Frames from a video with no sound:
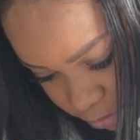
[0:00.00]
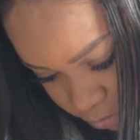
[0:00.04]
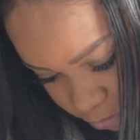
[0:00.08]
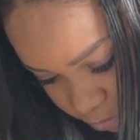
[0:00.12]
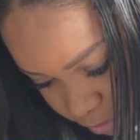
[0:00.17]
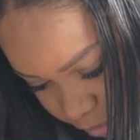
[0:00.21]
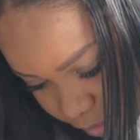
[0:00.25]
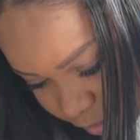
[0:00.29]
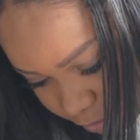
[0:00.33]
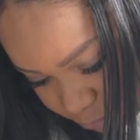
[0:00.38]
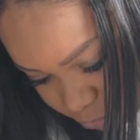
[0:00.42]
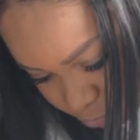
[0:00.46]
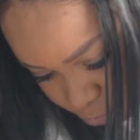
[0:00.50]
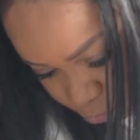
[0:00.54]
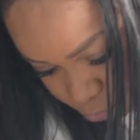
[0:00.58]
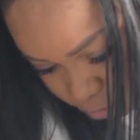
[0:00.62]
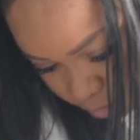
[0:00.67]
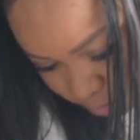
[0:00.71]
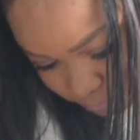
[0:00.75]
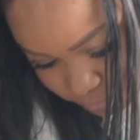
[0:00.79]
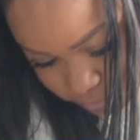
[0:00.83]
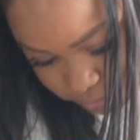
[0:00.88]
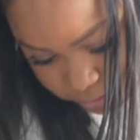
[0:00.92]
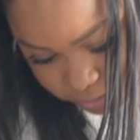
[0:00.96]
have him
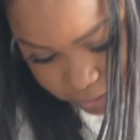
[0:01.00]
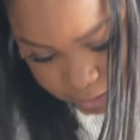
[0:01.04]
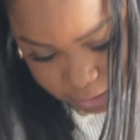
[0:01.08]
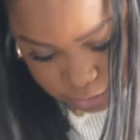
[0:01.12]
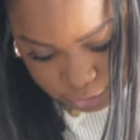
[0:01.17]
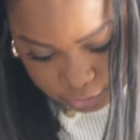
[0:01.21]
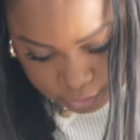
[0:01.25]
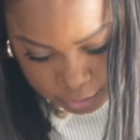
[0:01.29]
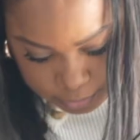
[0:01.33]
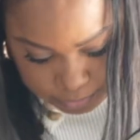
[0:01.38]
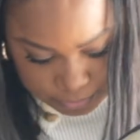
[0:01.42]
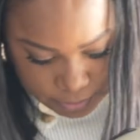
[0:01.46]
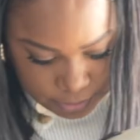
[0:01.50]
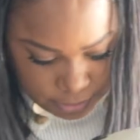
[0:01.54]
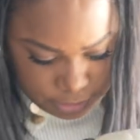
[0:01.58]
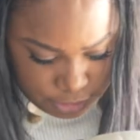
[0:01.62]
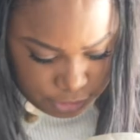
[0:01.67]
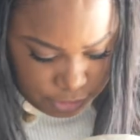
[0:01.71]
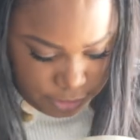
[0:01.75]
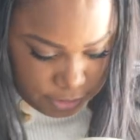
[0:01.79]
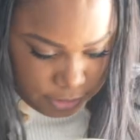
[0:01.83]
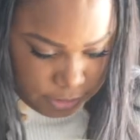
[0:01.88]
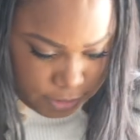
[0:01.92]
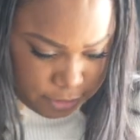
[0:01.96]
grab his legs so he can
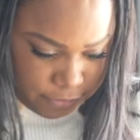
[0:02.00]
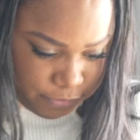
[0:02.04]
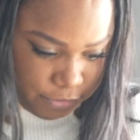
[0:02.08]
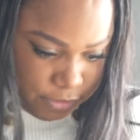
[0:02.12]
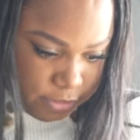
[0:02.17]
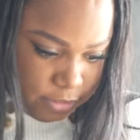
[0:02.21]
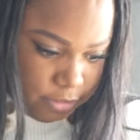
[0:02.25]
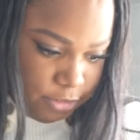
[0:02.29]
position himself just a